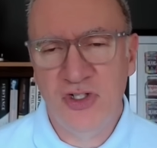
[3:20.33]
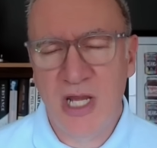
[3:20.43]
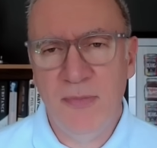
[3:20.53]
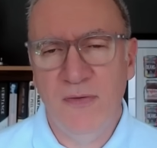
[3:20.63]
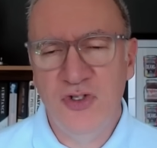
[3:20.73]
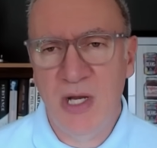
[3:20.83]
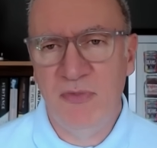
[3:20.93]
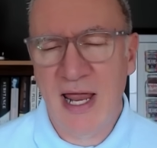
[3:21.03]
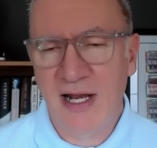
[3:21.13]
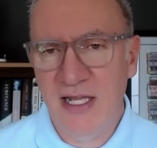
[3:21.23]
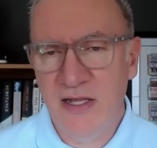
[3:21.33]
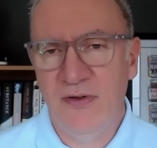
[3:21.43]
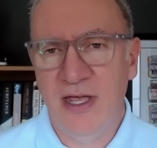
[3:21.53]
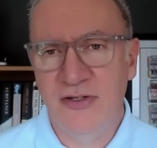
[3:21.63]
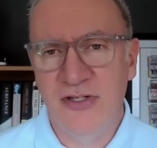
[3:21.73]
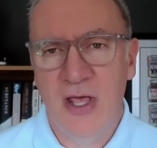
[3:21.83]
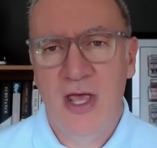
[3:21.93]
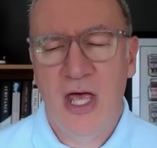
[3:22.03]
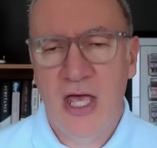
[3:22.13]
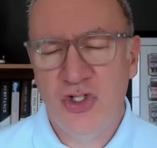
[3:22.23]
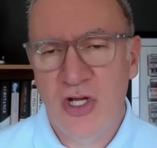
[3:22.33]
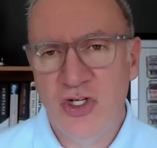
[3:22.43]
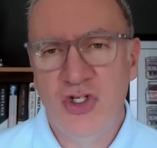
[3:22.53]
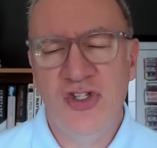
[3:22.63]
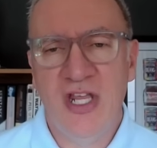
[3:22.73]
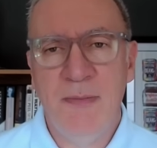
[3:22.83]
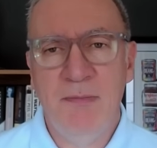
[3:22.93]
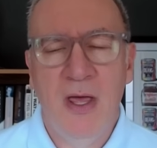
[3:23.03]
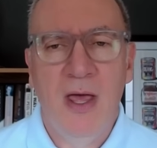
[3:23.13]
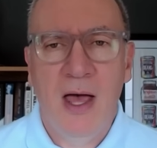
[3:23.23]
shape of Jim Ratcliffe and uh, Sheikh Jassim,